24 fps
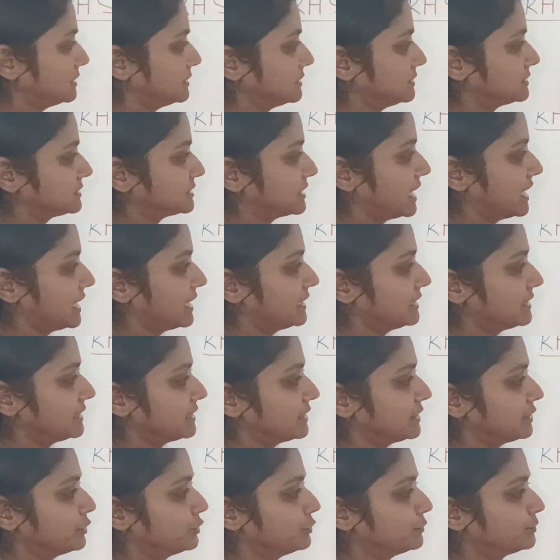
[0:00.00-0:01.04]
sin
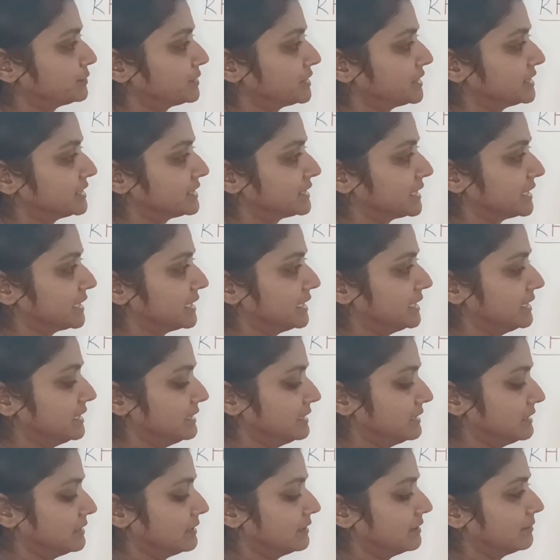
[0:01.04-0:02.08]
cube theta
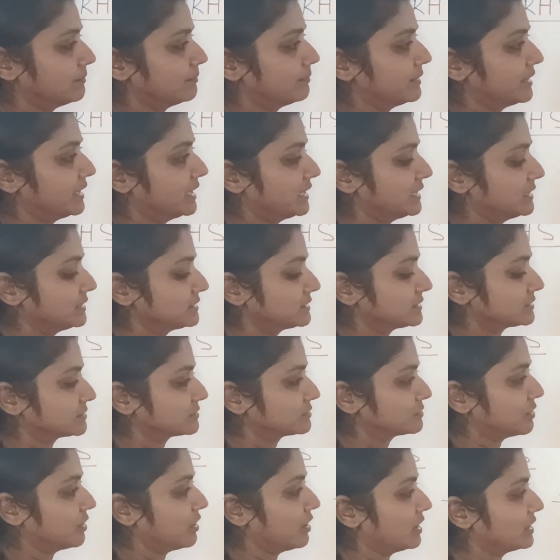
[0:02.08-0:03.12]
plus
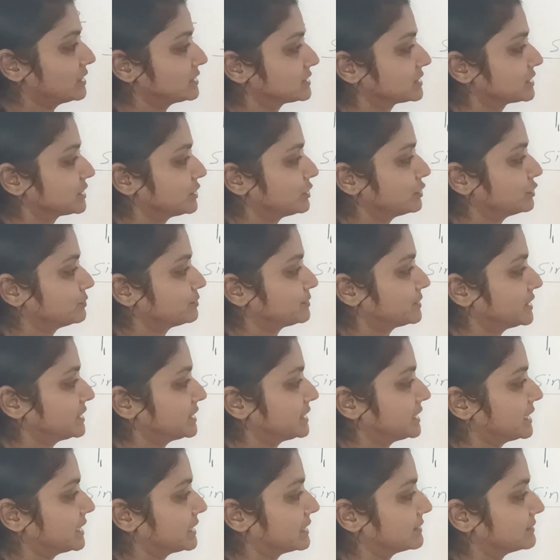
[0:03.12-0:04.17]
cos cube
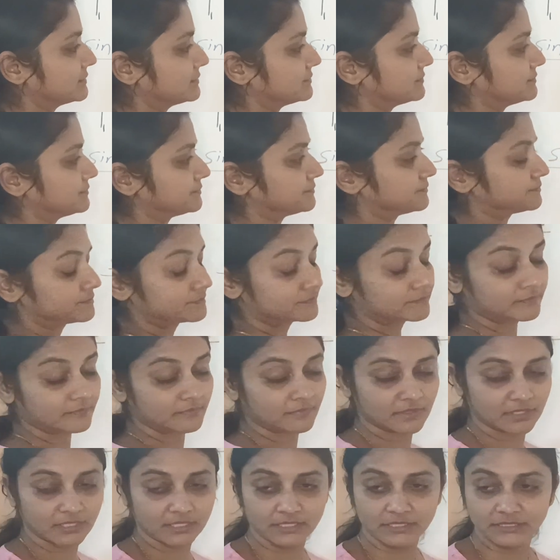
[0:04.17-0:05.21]
theta.
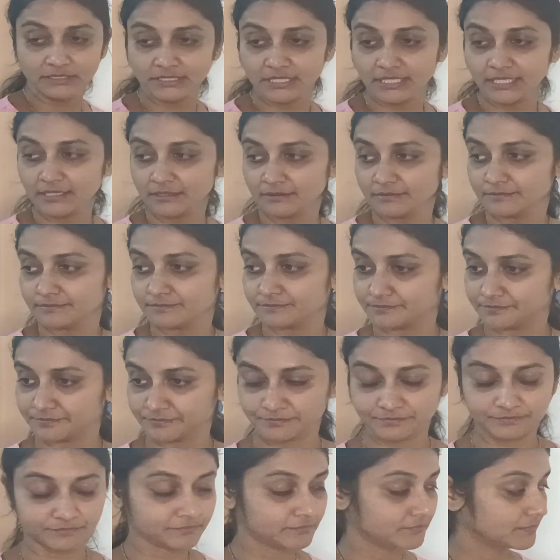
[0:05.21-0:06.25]
Easy?
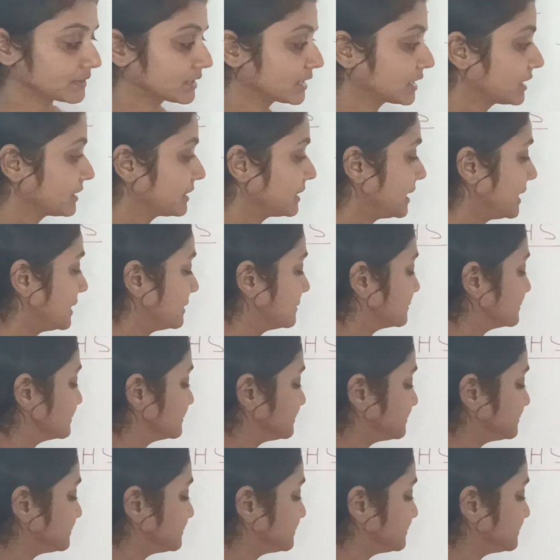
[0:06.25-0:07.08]
Now,